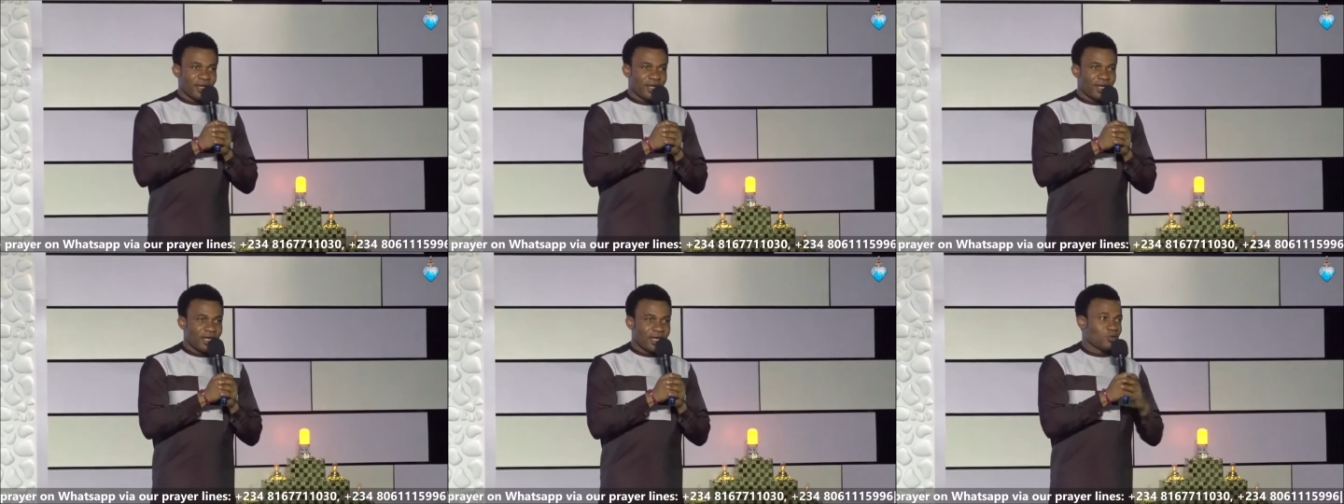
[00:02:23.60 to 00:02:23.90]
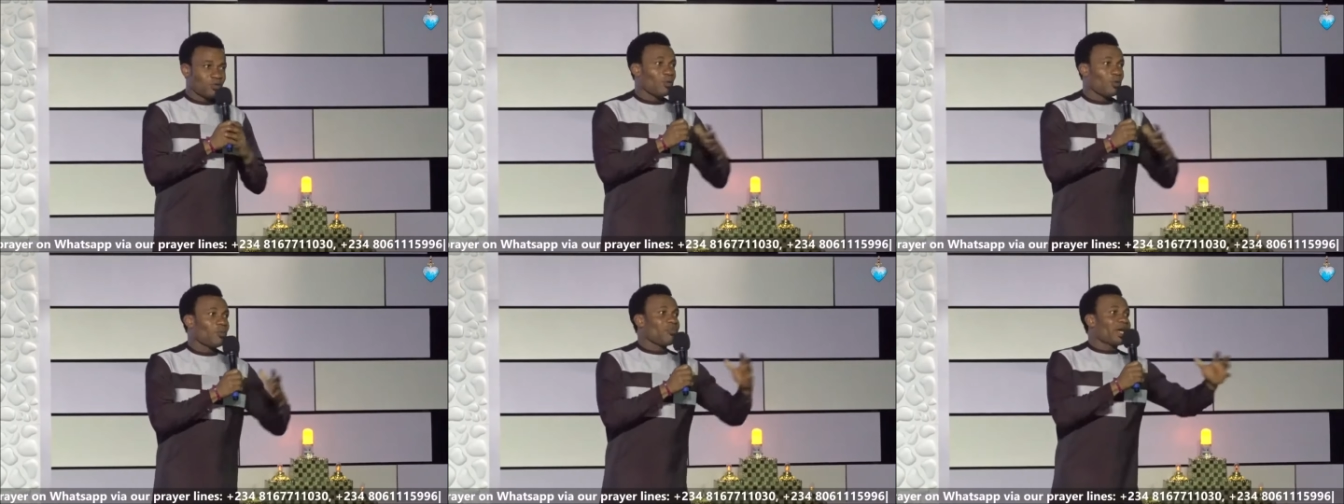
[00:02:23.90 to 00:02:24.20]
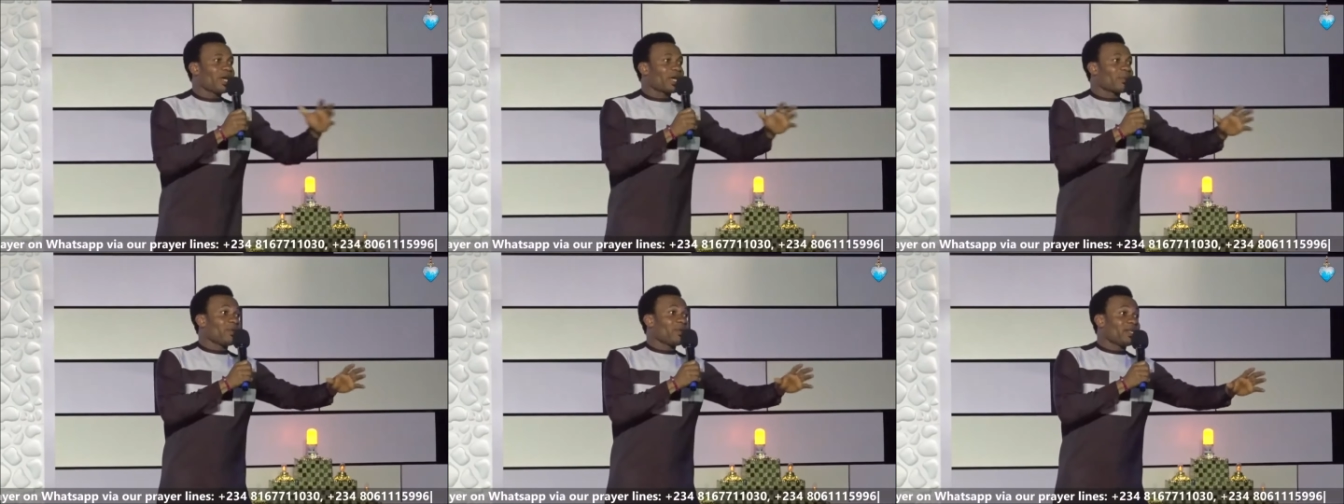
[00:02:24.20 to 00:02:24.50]
It won't
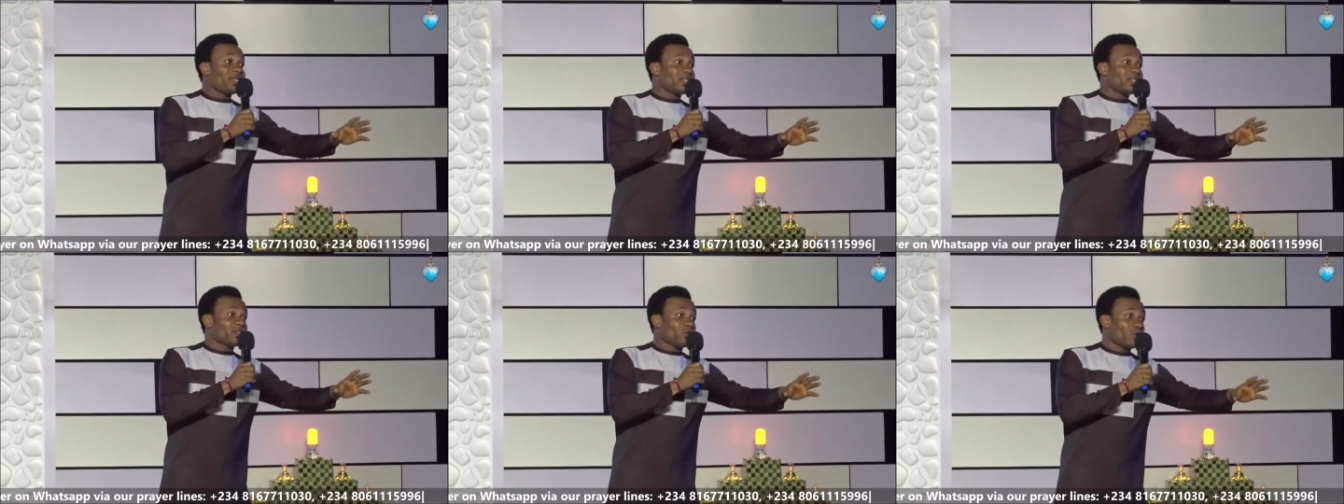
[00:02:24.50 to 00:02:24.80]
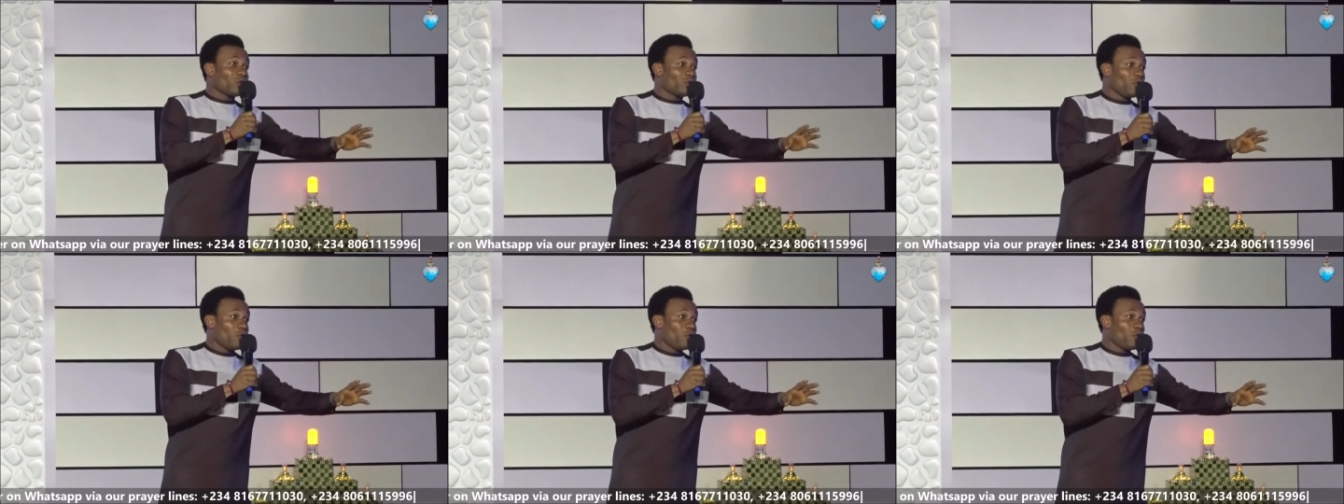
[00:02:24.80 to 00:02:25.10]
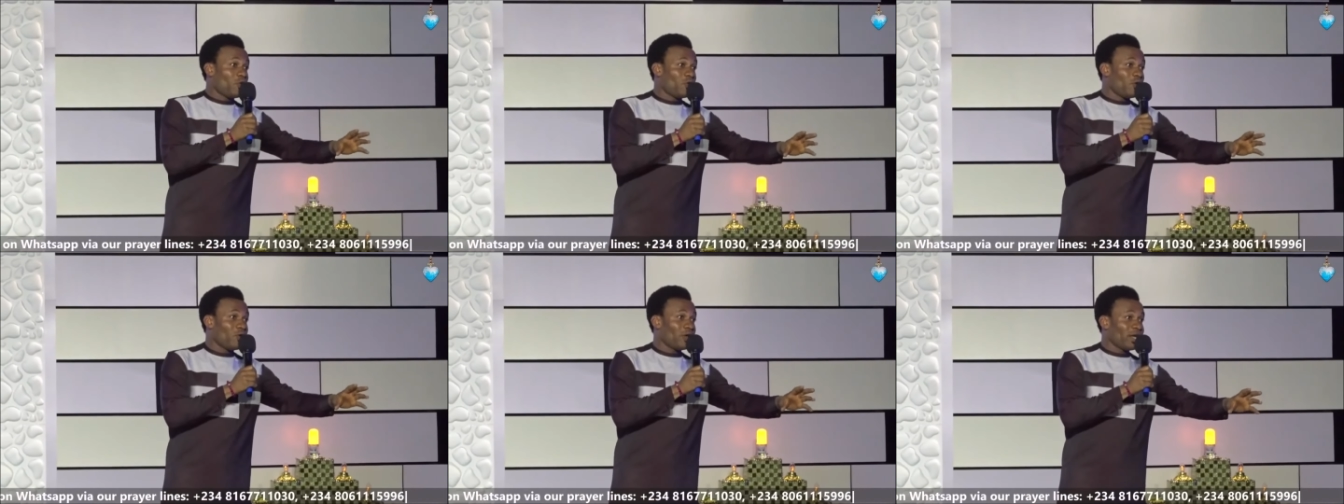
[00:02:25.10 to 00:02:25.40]
make meaning to you
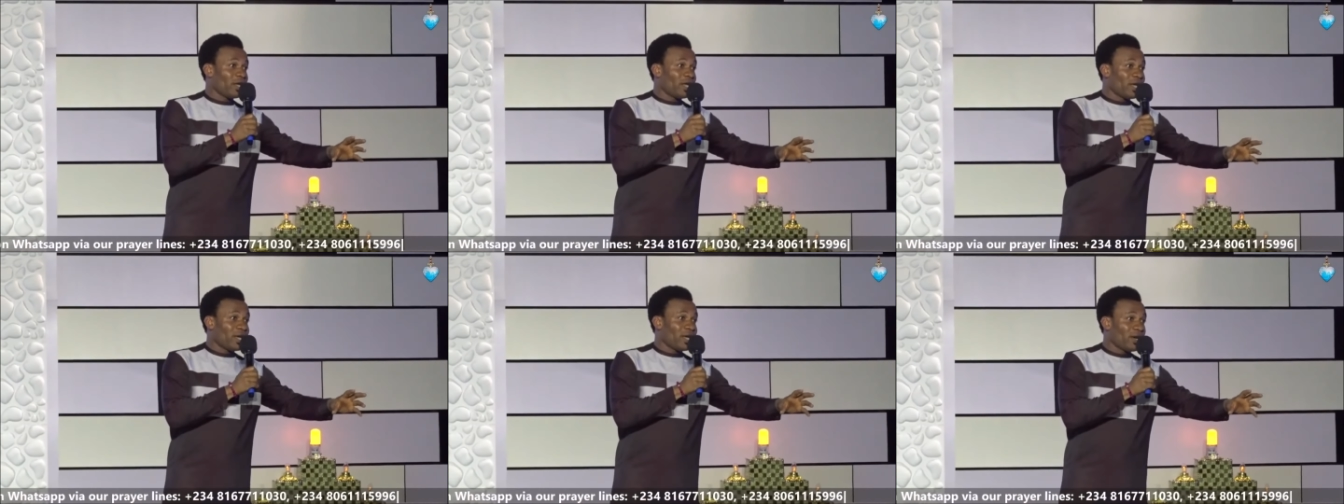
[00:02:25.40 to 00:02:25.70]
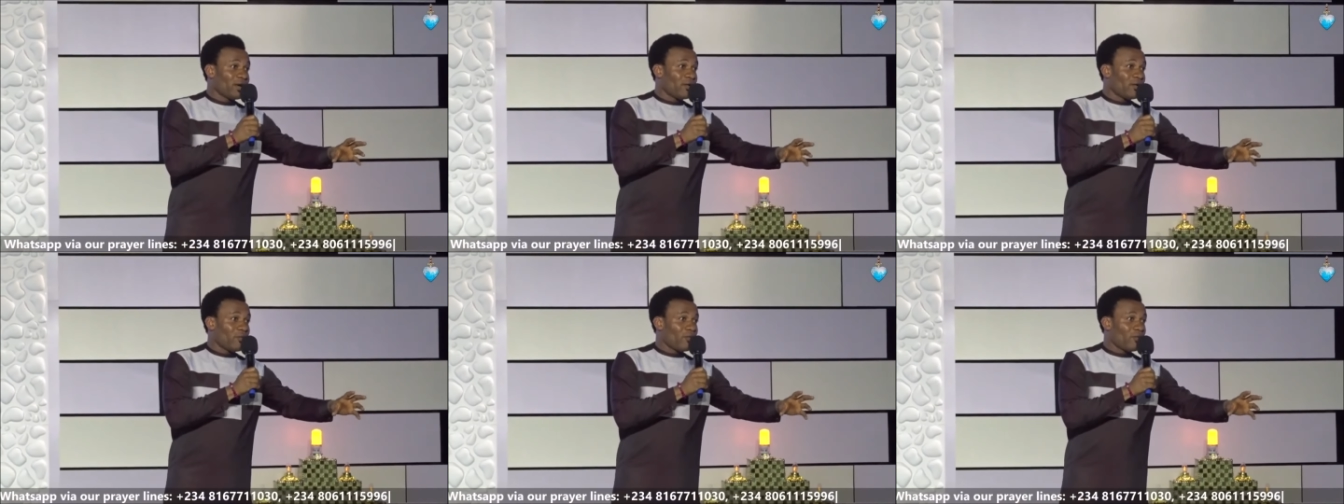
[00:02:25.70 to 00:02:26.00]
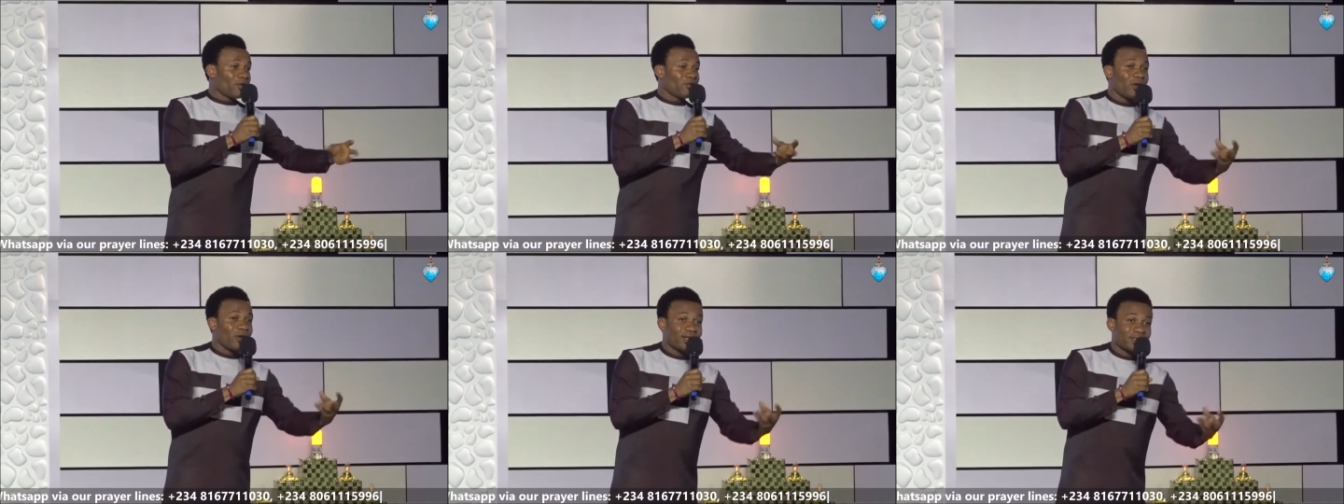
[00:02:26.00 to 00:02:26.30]

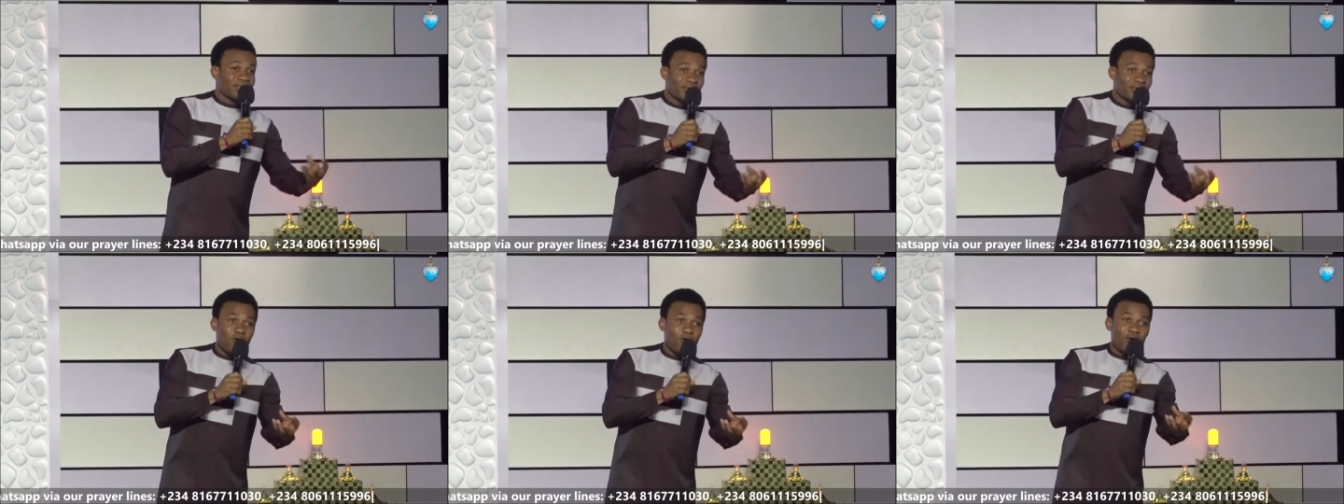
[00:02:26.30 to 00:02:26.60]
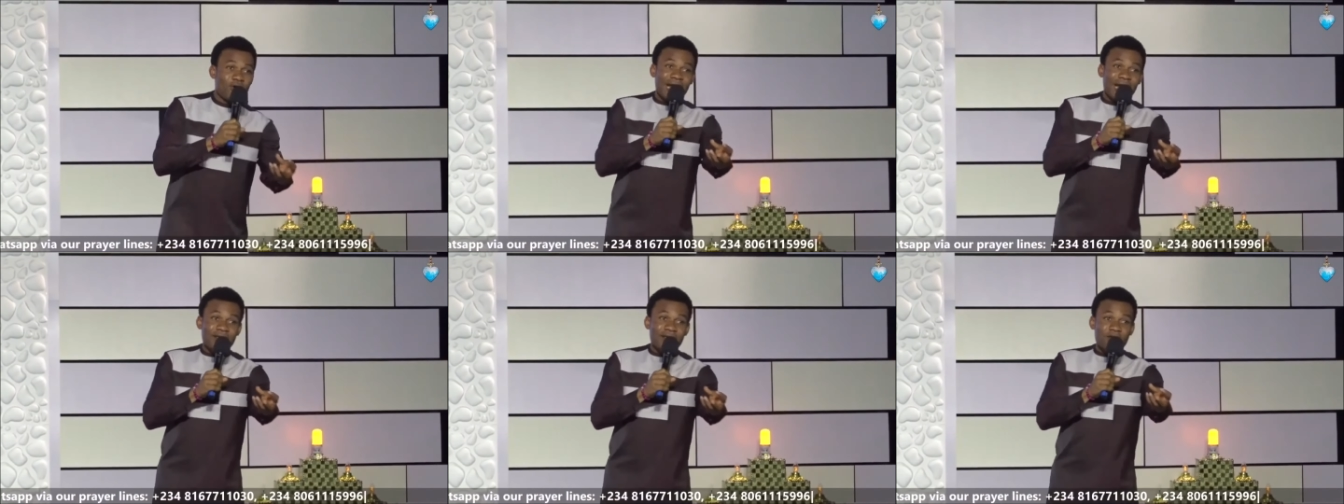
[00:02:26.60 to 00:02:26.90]
when you are still under your